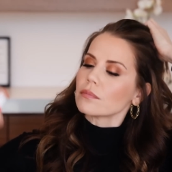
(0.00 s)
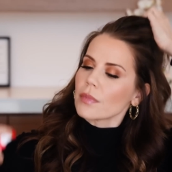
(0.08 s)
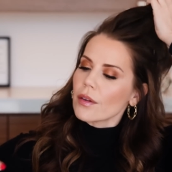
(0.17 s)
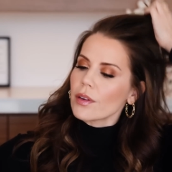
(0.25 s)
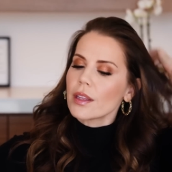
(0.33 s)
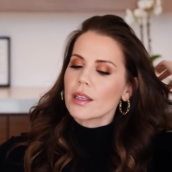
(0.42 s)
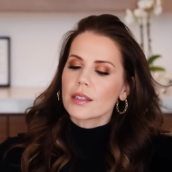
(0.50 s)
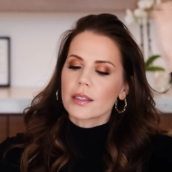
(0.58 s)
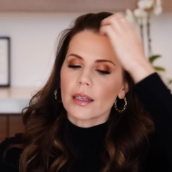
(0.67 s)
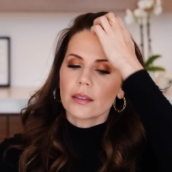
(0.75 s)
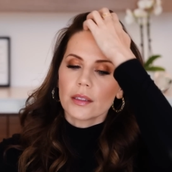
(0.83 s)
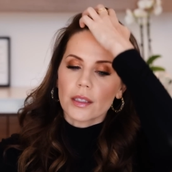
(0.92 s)
Everything
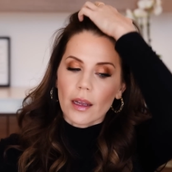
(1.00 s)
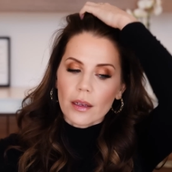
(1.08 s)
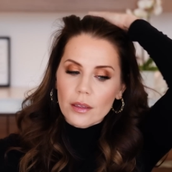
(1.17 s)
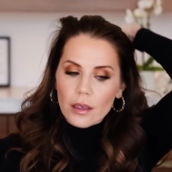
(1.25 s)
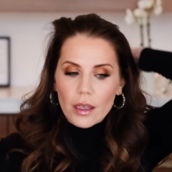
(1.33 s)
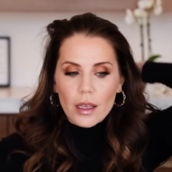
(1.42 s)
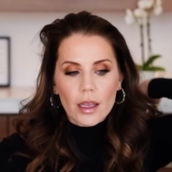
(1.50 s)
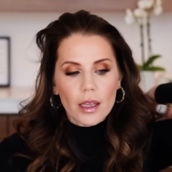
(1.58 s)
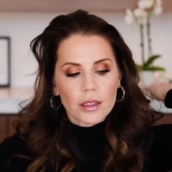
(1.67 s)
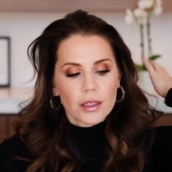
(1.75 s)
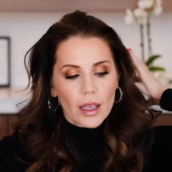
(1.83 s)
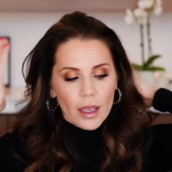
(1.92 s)
said and done,
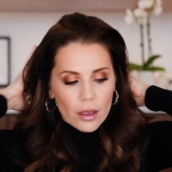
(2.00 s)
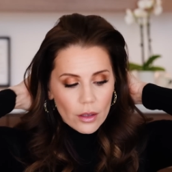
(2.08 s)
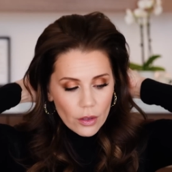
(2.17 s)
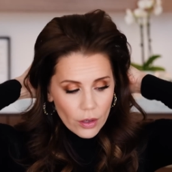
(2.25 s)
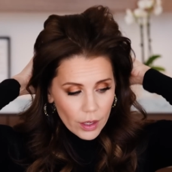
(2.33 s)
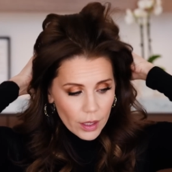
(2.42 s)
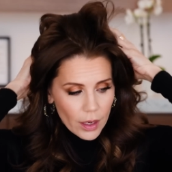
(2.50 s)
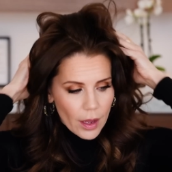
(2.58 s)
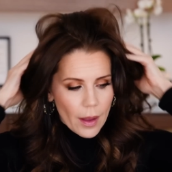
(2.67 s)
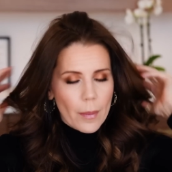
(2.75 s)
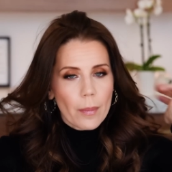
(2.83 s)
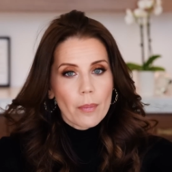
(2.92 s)
it's a
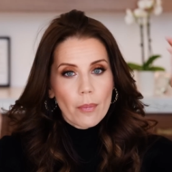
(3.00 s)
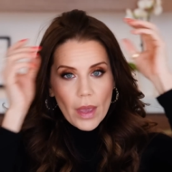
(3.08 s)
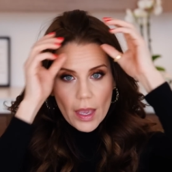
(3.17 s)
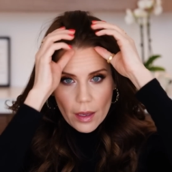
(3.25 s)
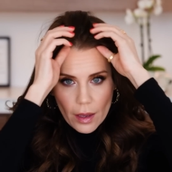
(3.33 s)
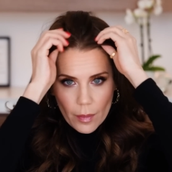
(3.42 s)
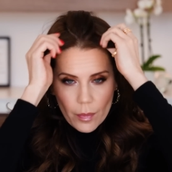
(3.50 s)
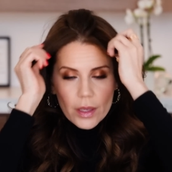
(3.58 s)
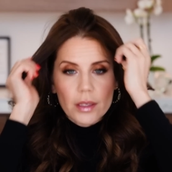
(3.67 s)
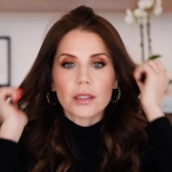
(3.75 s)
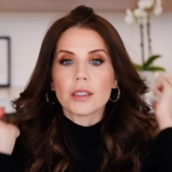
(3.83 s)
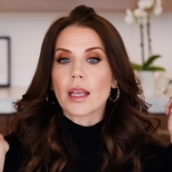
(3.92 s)
good makeup
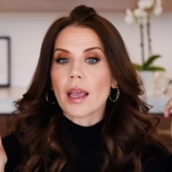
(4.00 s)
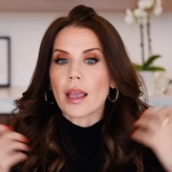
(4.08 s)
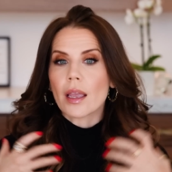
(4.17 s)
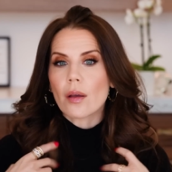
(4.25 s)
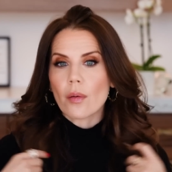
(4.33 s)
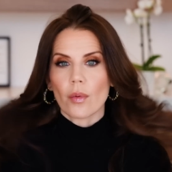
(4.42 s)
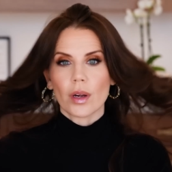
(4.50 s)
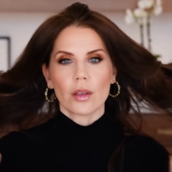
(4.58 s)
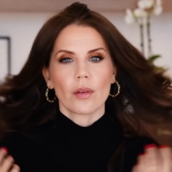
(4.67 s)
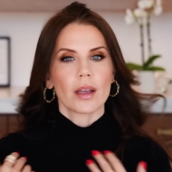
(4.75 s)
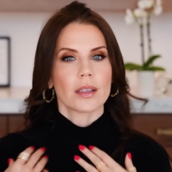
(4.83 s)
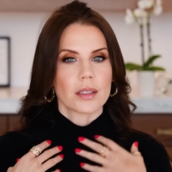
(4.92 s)
day. What do
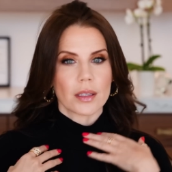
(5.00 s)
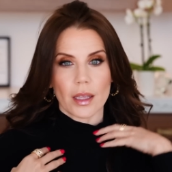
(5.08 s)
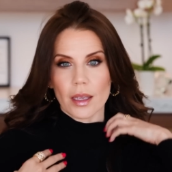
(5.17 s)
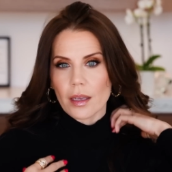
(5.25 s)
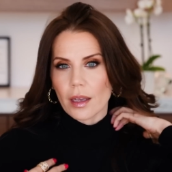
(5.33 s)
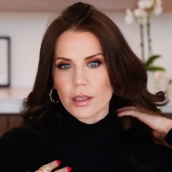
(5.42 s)
you guys think?